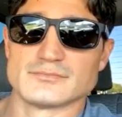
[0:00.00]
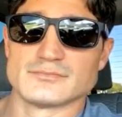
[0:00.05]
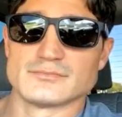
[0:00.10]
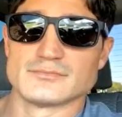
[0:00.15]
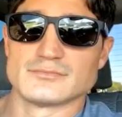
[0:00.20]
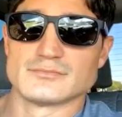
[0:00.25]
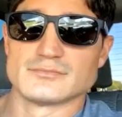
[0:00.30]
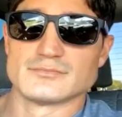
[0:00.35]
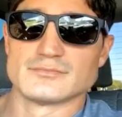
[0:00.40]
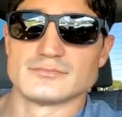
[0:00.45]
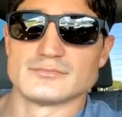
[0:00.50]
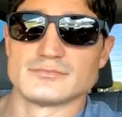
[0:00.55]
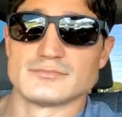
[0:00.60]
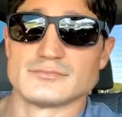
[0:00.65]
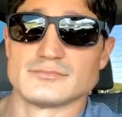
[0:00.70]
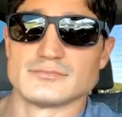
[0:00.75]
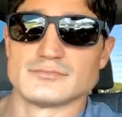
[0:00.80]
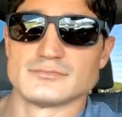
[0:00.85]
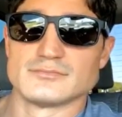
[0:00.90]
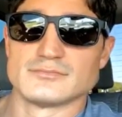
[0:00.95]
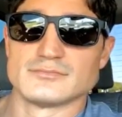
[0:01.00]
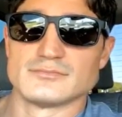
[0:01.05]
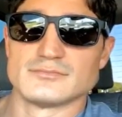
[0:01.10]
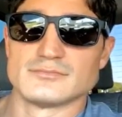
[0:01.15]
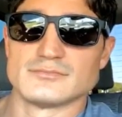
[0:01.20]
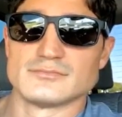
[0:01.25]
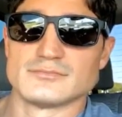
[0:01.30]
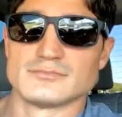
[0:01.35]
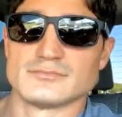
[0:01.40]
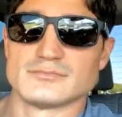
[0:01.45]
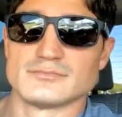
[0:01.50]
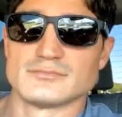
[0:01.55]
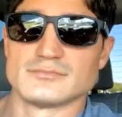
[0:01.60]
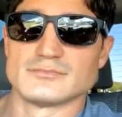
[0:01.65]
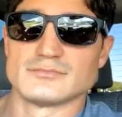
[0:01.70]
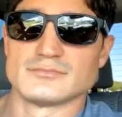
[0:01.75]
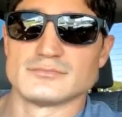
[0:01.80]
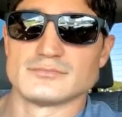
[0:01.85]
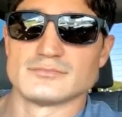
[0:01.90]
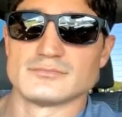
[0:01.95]

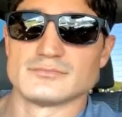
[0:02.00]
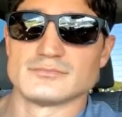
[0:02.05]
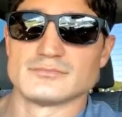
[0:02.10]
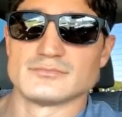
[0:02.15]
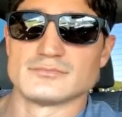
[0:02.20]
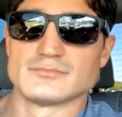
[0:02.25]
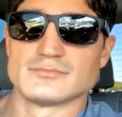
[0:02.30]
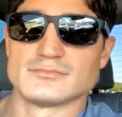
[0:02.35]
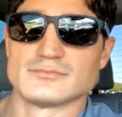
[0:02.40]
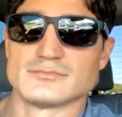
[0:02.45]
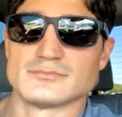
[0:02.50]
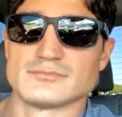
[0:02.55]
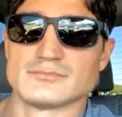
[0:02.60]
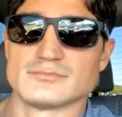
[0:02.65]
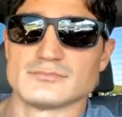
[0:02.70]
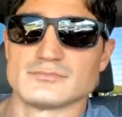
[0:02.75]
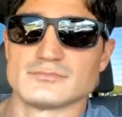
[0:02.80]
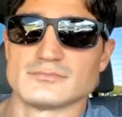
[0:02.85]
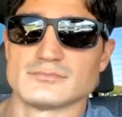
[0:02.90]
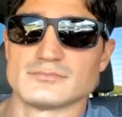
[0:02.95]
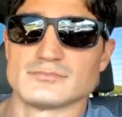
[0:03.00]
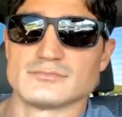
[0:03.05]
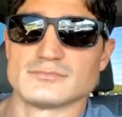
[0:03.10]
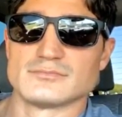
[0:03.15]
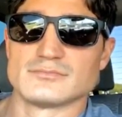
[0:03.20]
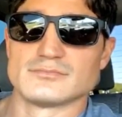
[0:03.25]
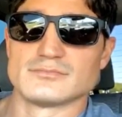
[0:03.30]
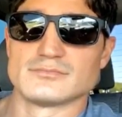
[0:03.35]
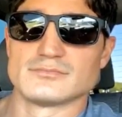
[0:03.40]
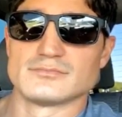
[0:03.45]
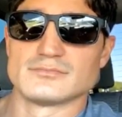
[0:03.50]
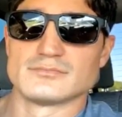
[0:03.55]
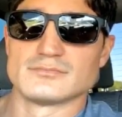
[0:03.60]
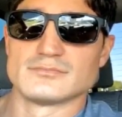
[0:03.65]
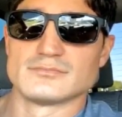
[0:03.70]
(silent)